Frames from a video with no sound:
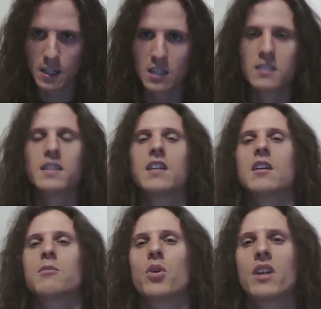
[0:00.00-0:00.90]
They are
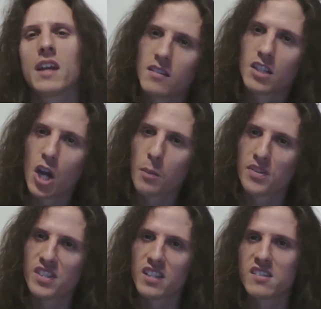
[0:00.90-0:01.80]
more like the
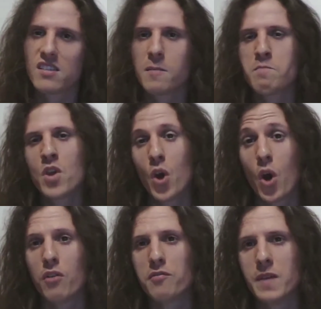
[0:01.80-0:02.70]
opposite
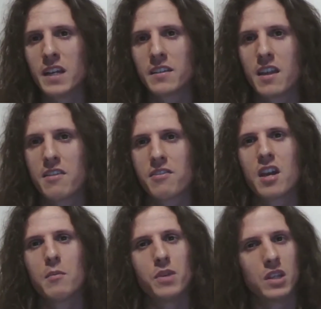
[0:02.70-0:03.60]
of Megadeth,
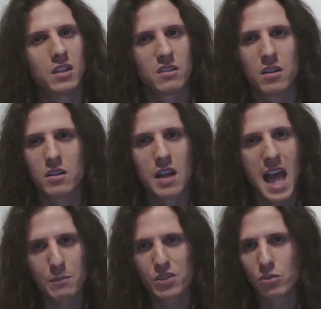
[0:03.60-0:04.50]
being
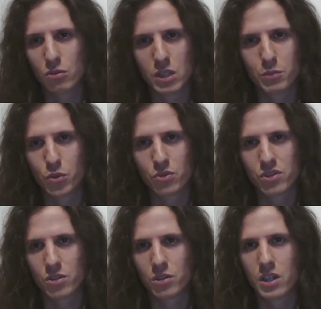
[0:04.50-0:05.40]
absolutely
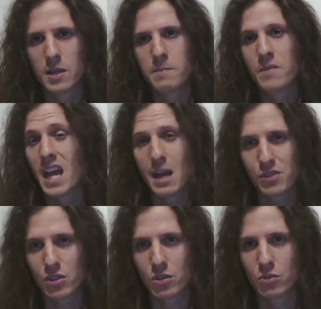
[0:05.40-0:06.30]
brutal,
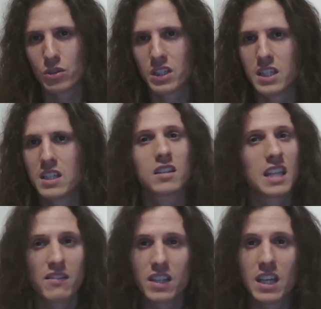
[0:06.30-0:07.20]
absolutely
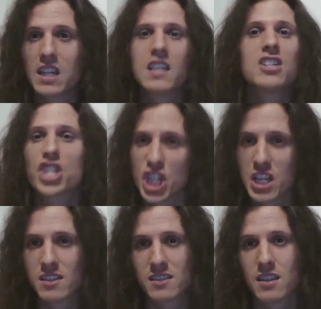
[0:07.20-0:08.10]
giving a
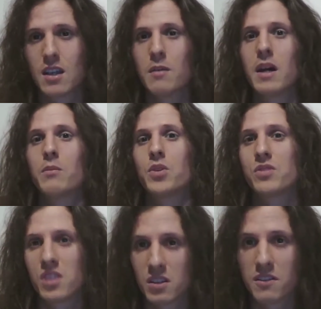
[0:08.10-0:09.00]
shit about
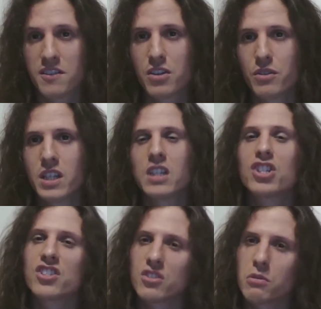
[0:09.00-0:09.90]
musical theory,
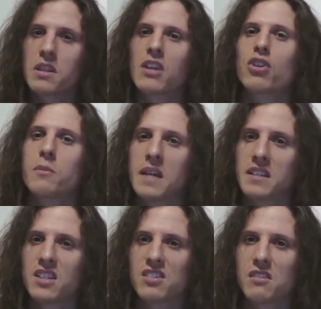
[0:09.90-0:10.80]
just doing their
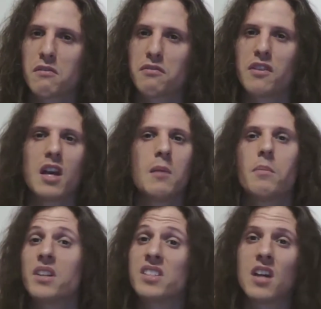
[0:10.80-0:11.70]
chromatic stuff,
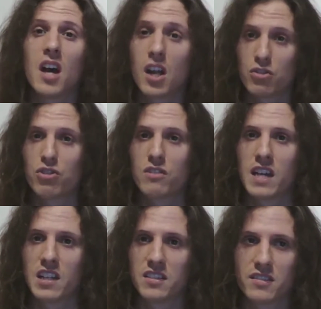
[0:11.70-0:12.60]
but ultra
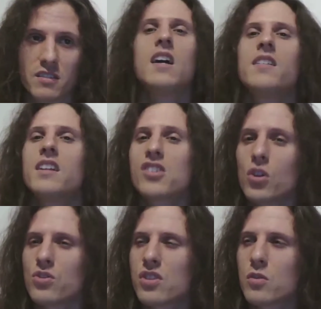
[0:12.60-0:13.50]
violent. That's
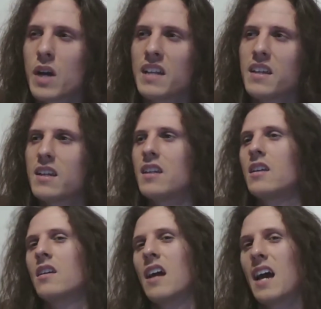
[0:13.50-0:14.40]
also why they
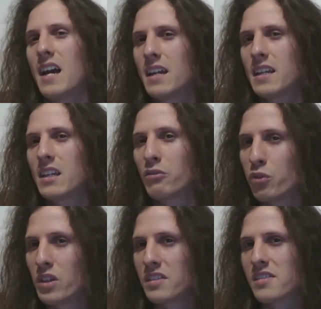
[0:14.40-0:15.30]
highly
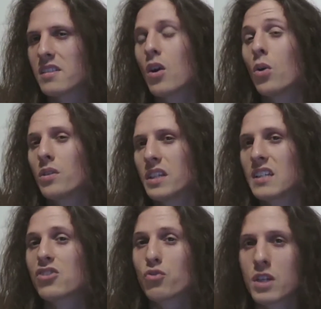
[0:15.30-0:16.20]
influenced all the
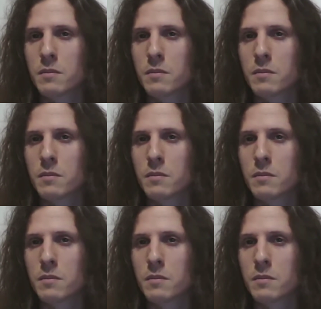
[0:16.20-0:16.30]
extreme